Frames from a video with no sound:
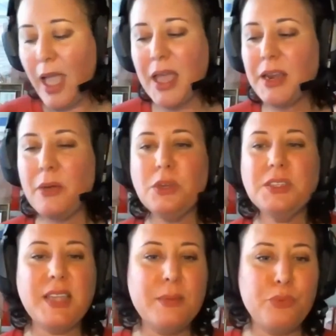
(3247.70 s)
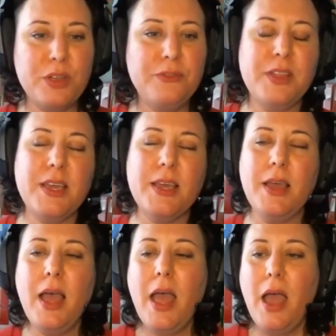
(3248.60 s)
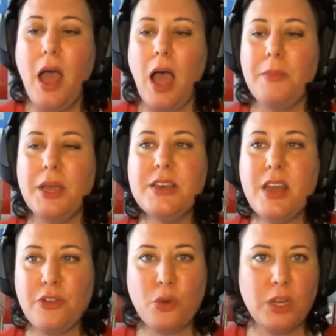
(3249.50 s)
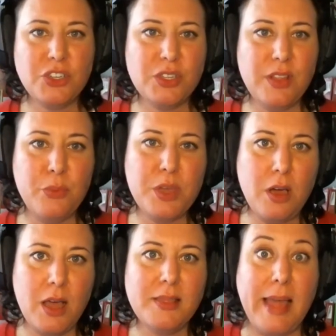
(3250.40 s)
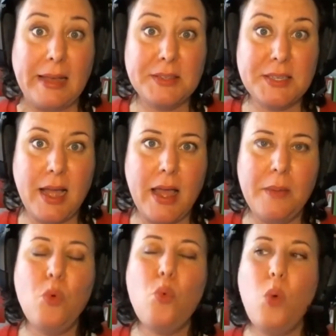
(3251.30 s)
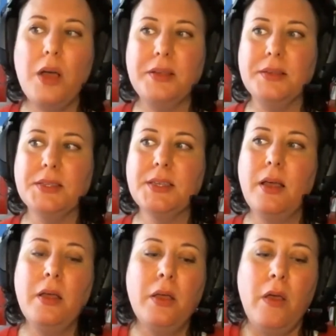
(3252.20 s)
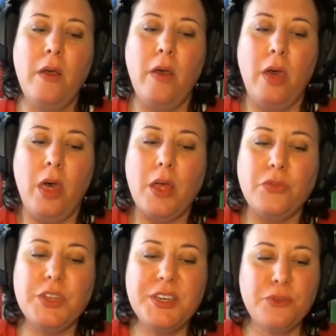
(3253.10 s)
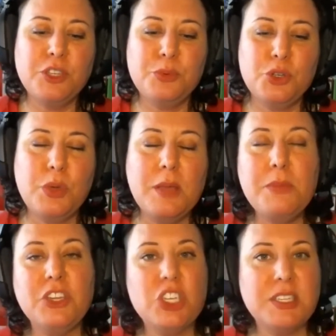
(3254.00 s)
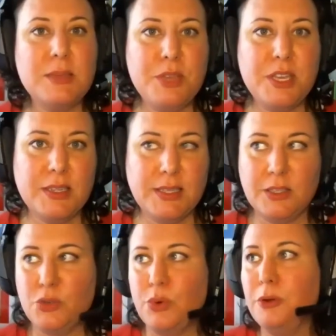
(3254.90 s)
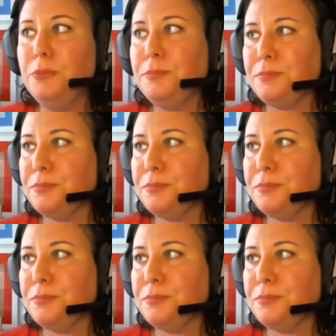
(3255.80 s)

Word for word: And I will say briefly um, another question that we got last time was the difference between BJCP and Cicerone